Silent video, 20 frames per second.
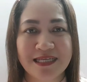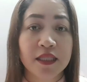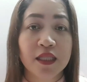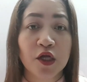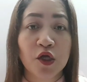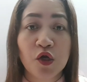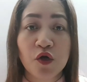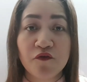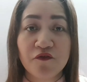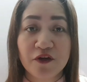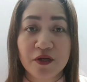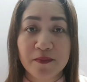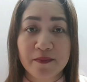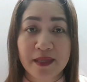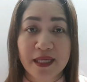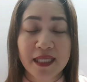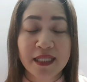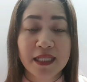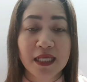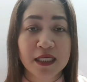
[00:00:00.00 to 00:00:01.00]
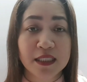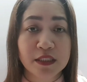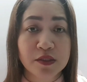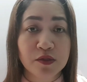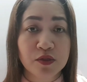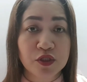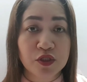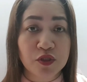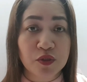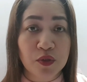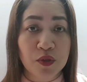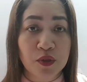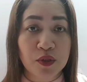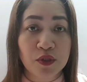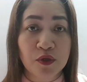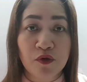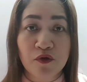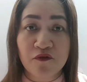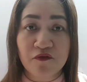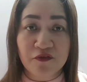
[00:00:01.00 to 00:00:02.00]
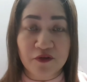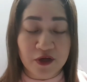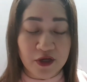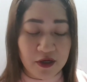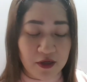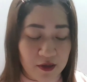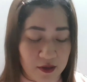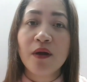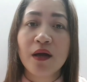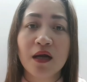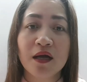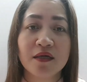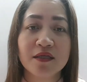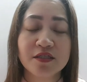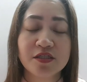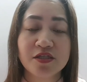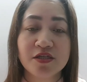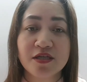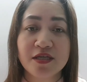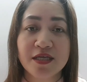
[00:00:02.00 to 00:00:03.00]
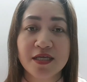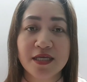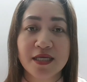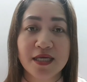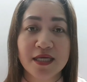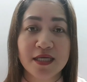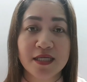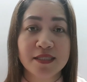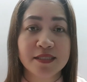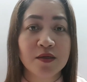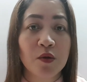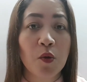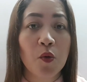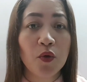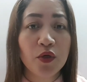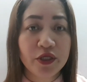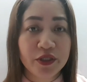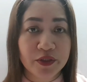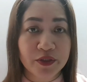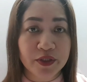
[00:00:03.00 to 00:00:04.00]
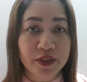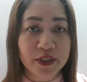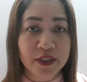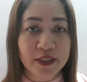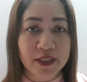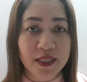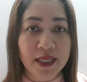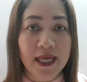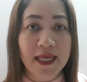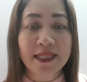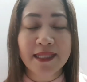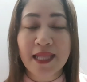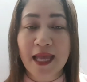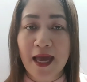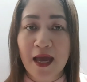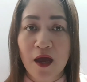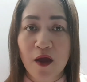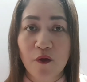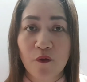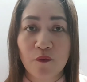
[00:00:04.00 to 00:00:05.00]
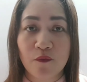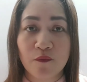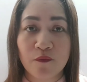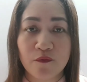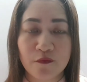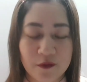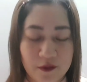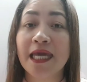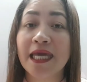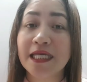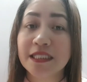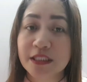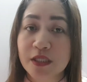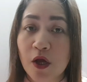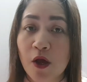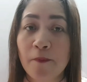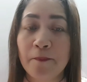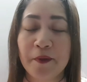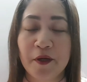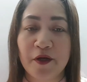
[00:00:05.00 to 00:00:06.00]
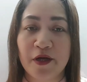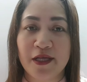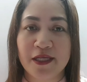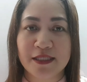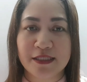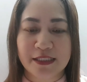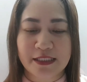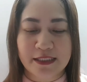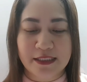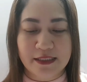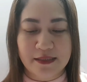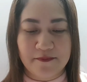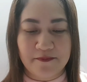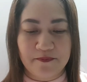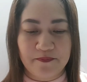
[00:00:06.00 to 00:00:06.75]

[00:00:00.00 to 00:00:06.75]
The government has control over how a country is ordered and how it operates.